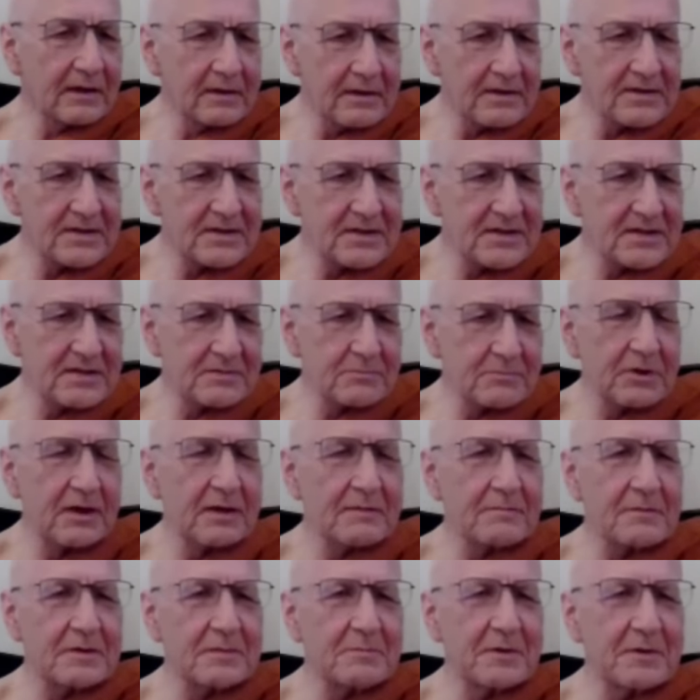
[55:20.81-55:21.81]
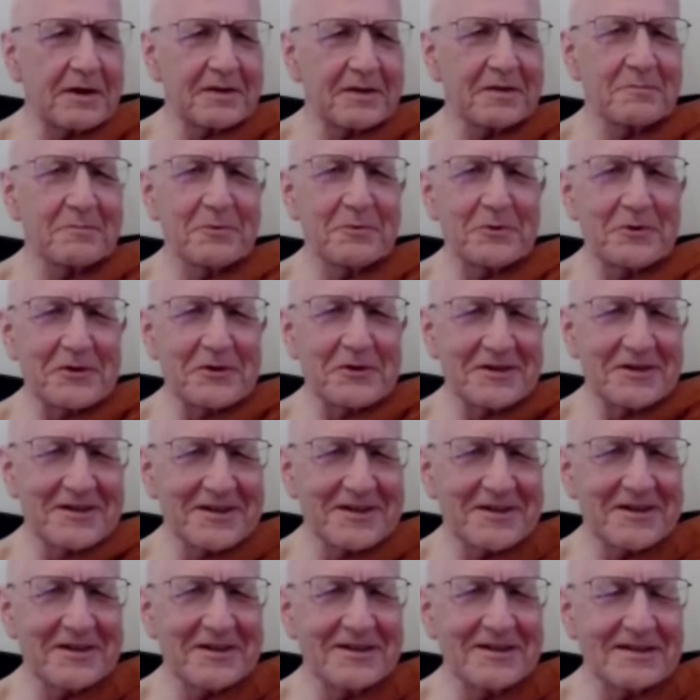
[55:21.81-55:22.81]
and this is what I mean by the broken
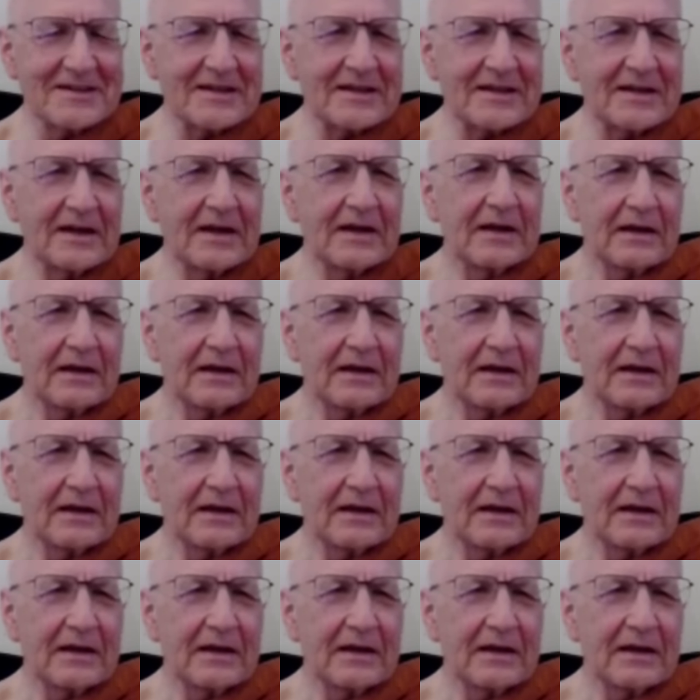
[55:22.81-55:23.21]
heart,